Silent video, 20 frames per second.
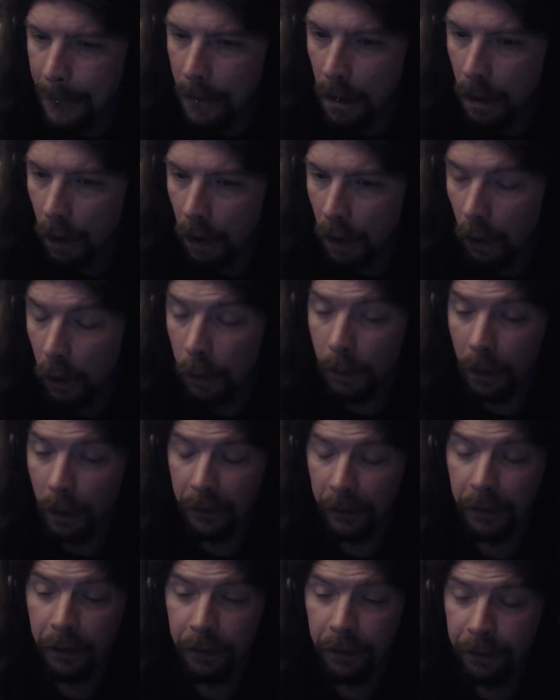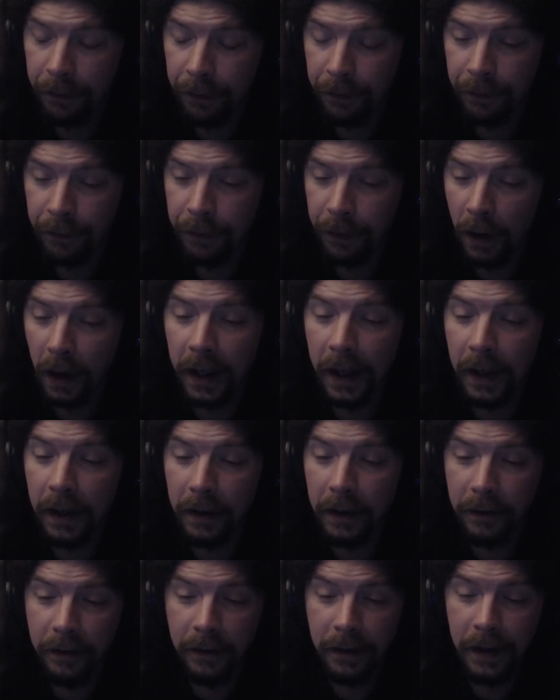Oh my
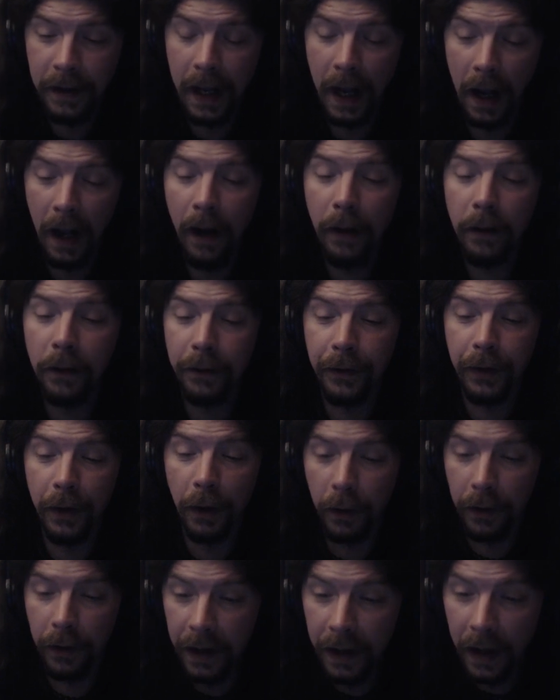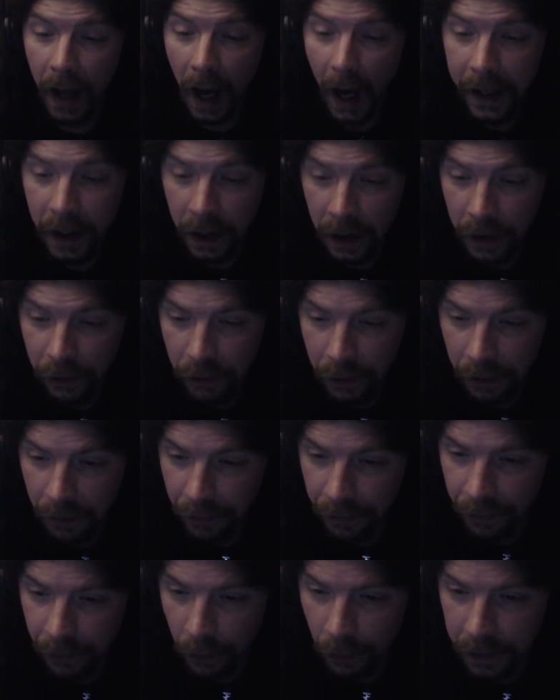fucking hell, dude.
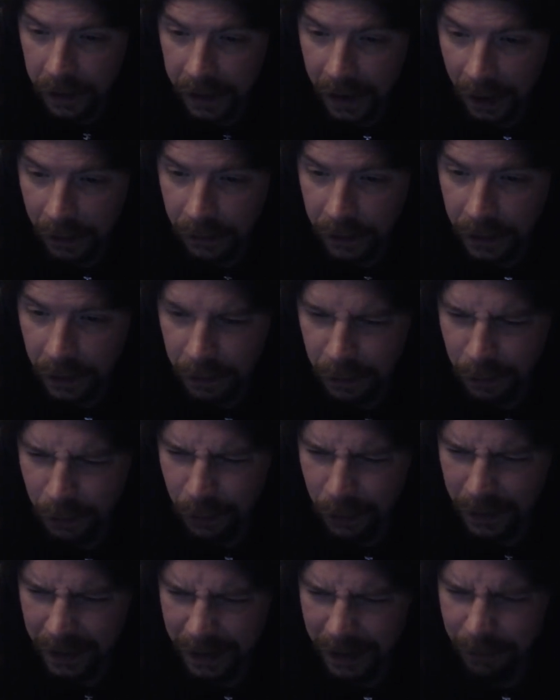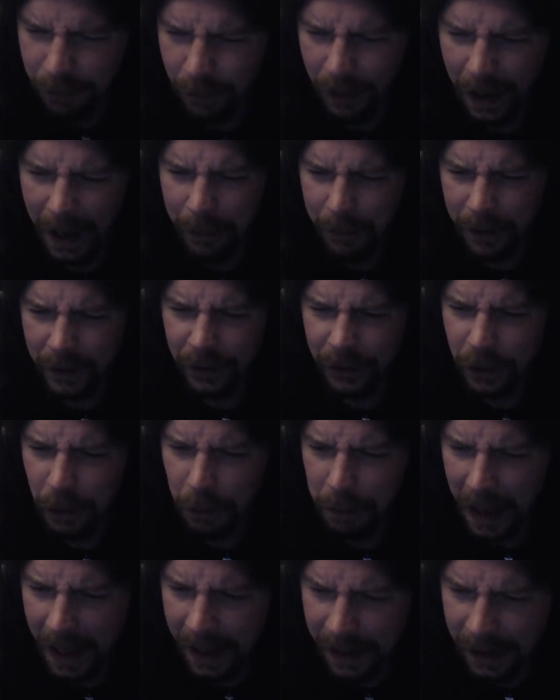904 download? What the? How much are you
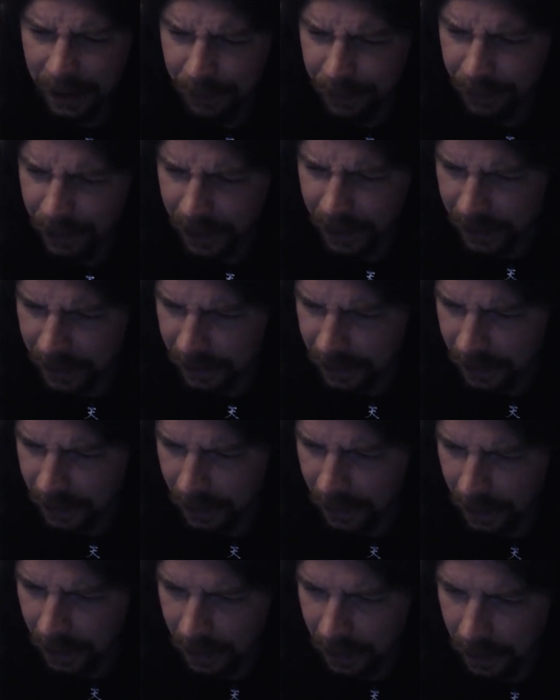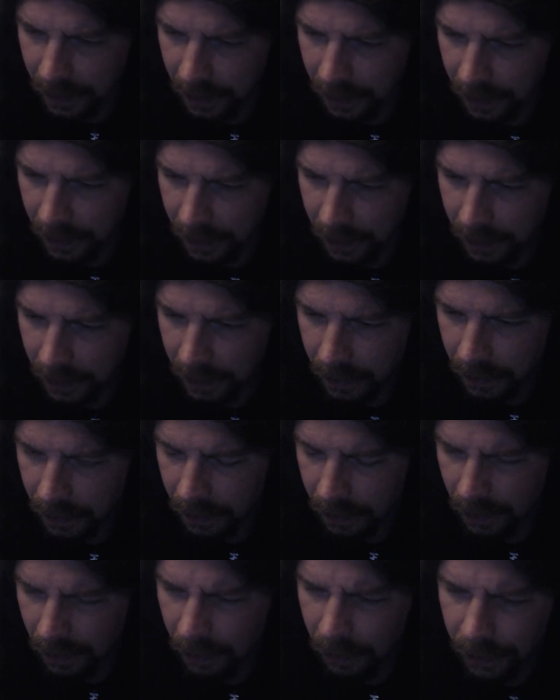paying for this?
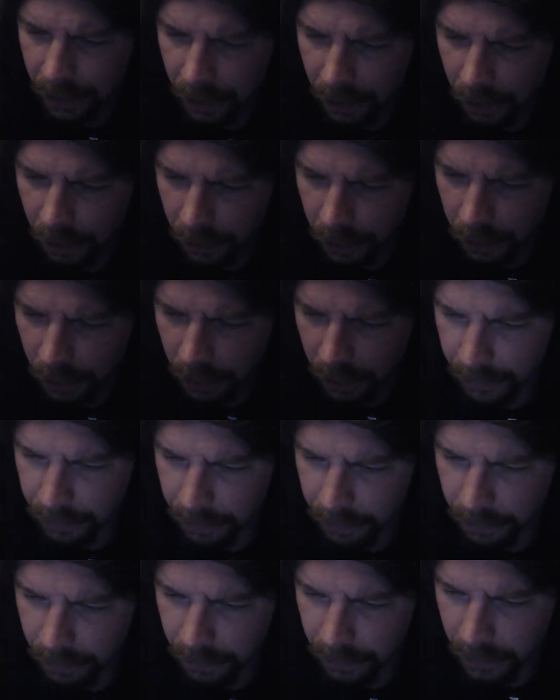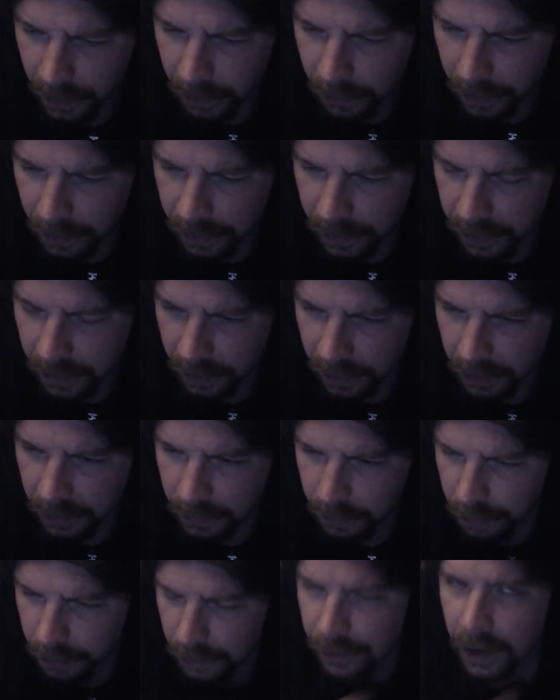Oh no, you have. I don't want to say the
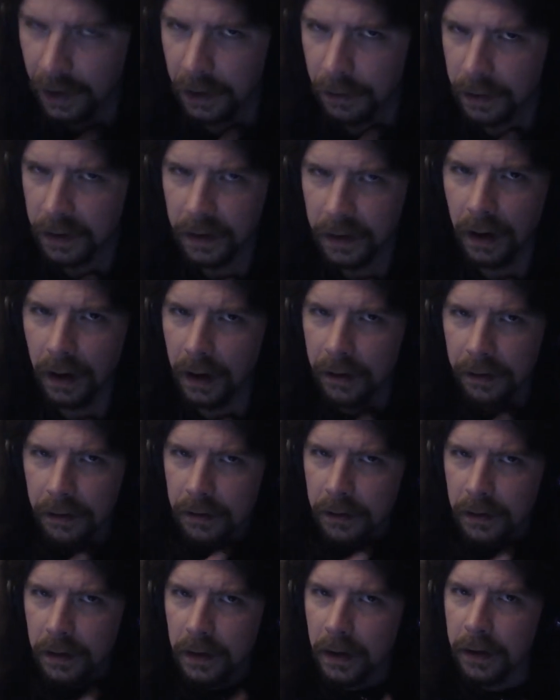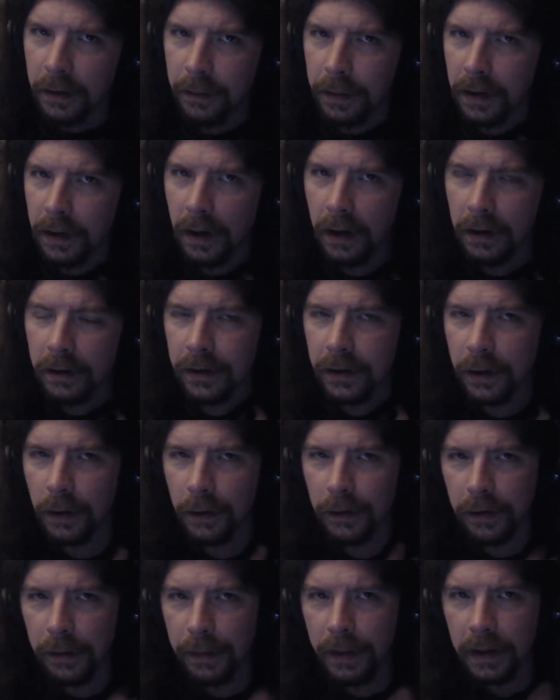provider, but I have nothing but horror
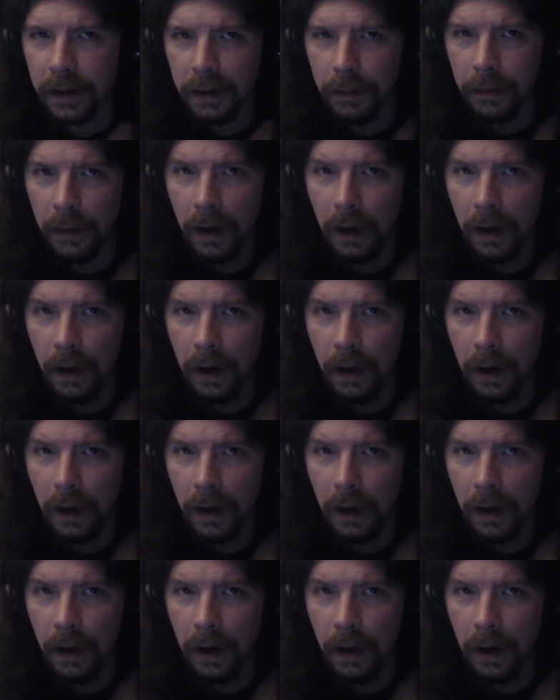stories about them.